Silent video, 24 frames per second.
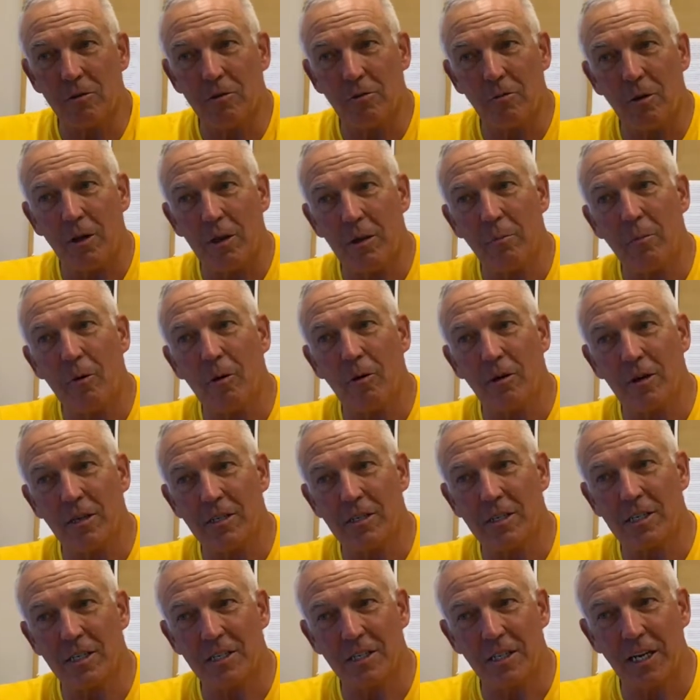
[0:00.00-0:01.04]
to run the ball
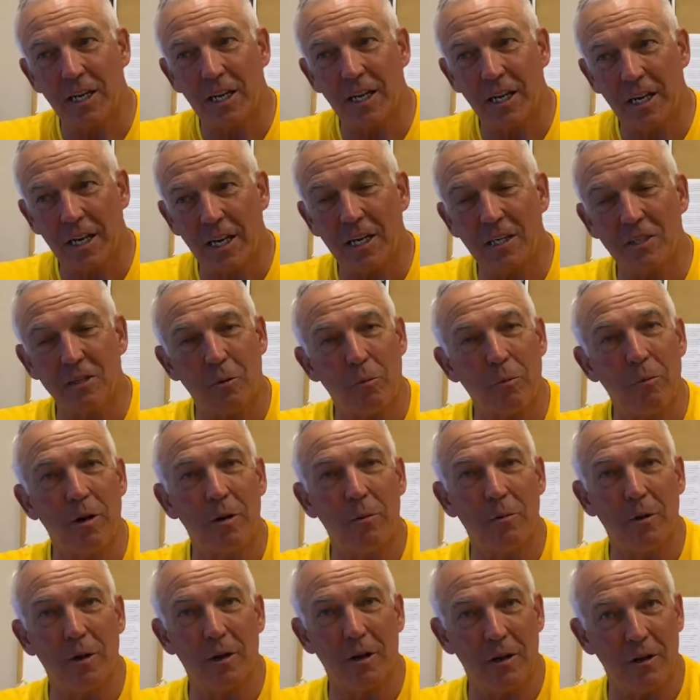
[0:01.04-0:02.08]
consistently against a really,
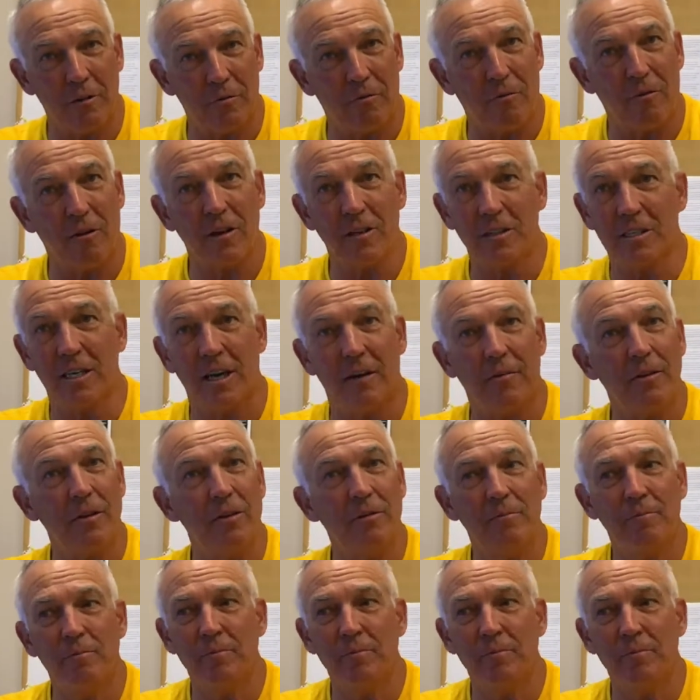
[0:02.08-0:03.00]
really good front seven.